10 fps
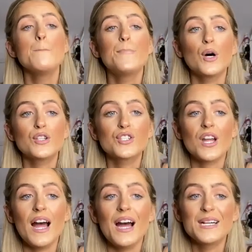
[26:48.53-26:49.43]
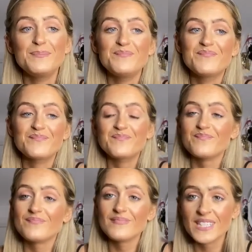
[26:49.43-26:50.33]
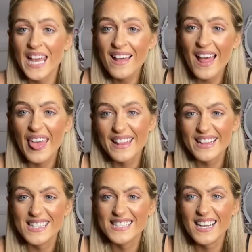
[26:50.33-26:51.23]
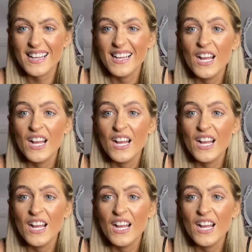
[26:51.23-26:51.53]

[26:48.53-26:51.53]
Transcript: But yeah, I think that's it.